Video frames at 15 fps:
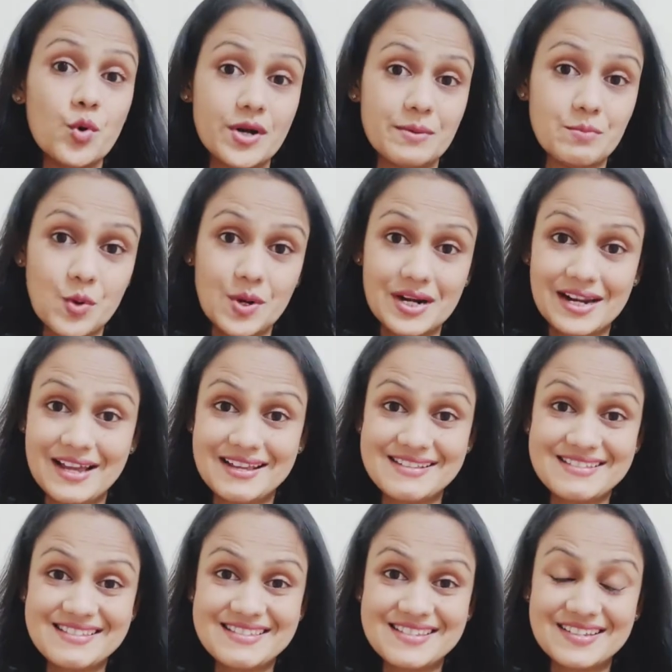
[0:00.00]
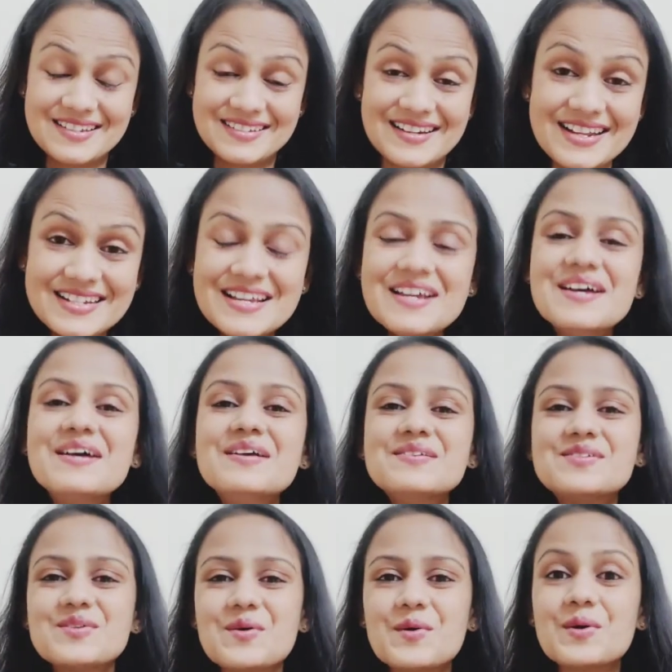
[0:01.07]
more and more clients, right?
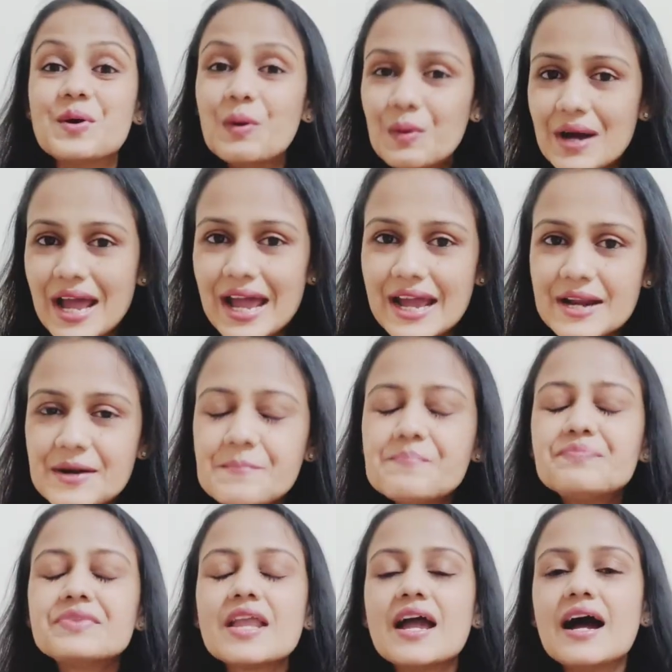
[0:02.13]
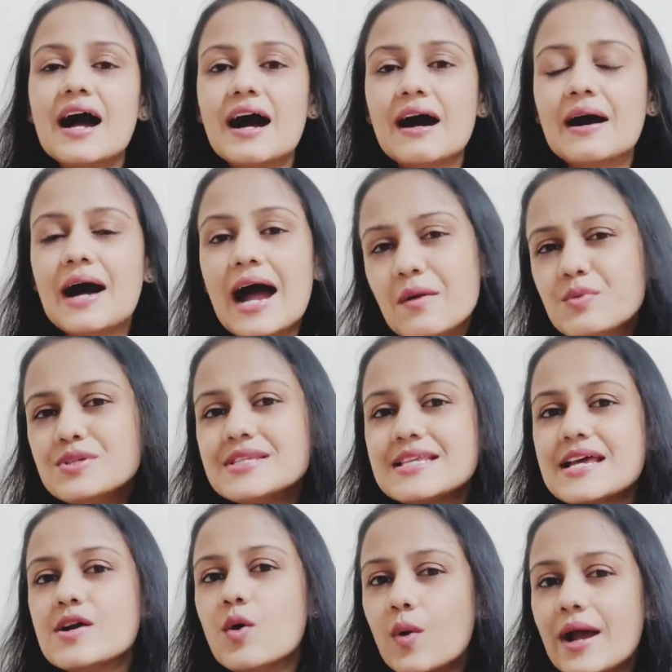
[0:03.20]
So go ahead, I would
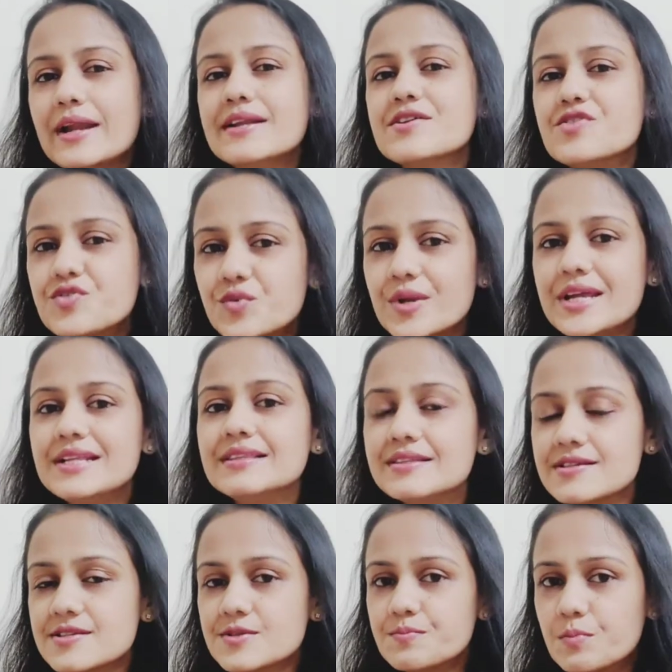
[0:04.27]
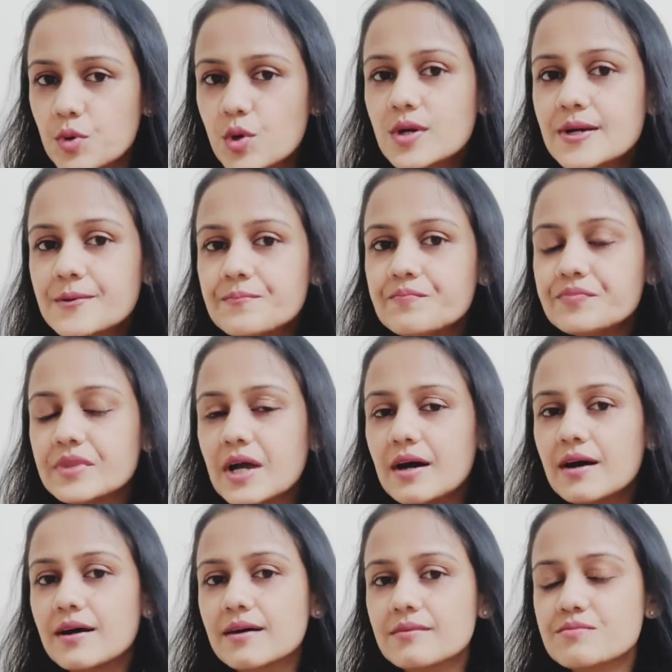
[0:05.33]
say go ahead and read this book.
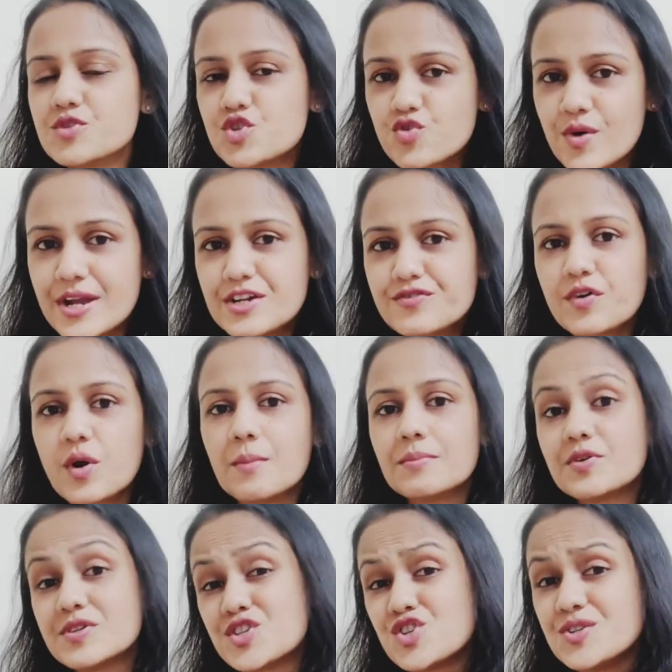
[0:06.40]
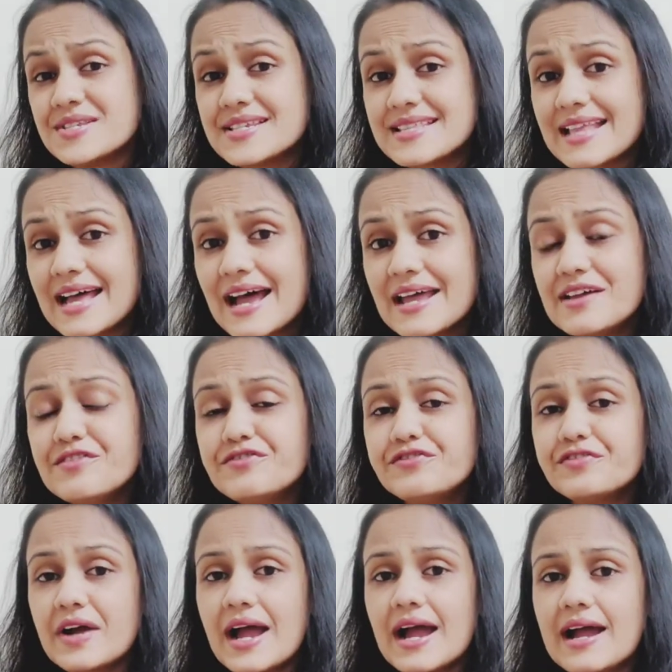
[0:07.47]
Straight from Kristen's
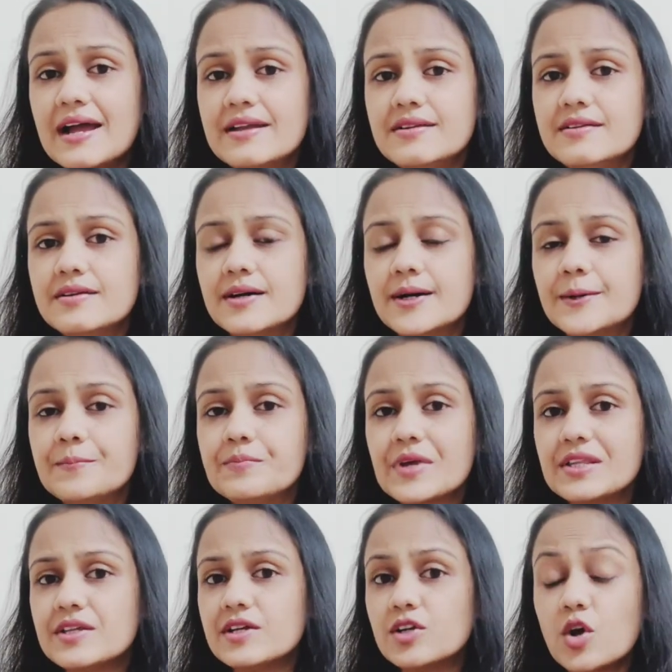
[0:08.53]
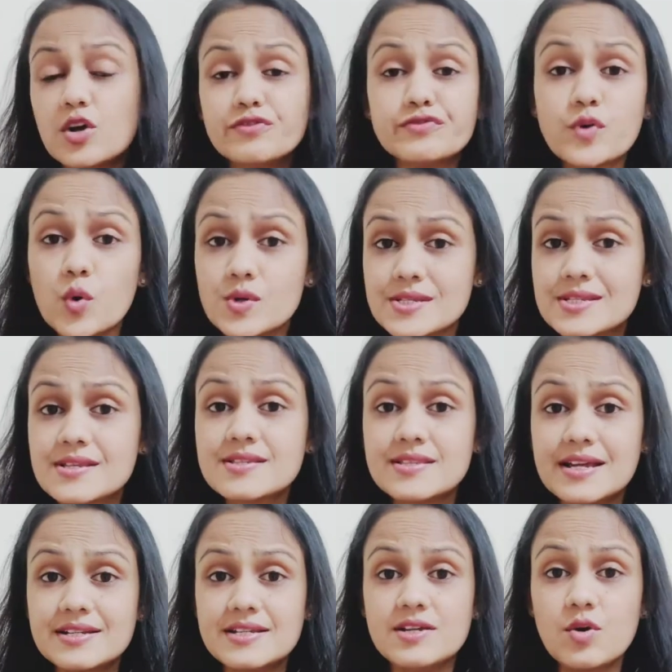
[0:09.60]
life, and I think a lot of
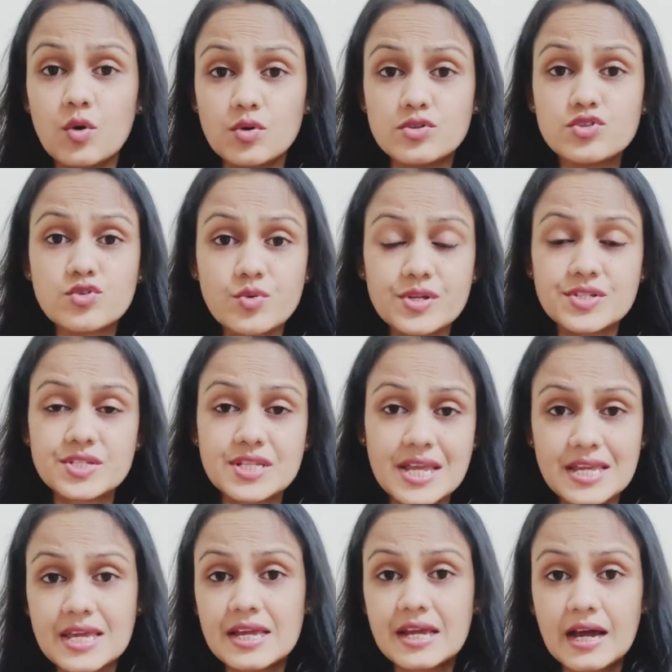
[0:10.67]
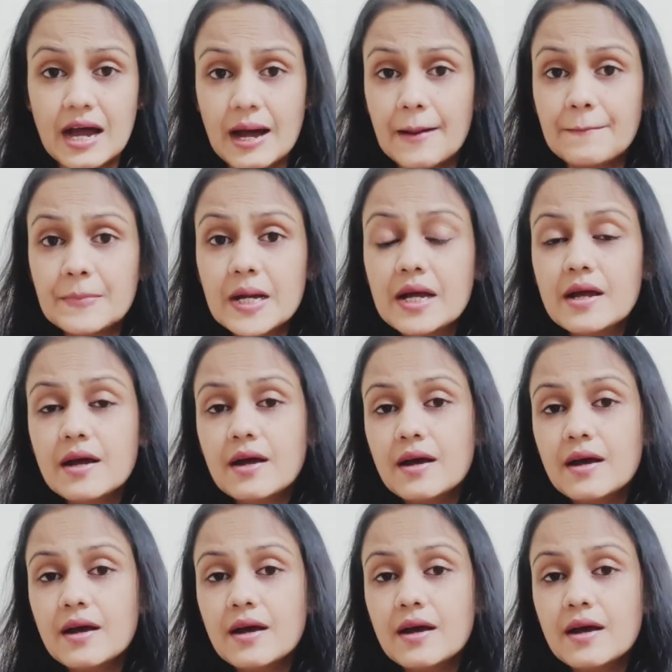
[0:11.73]
courses that he also is taking up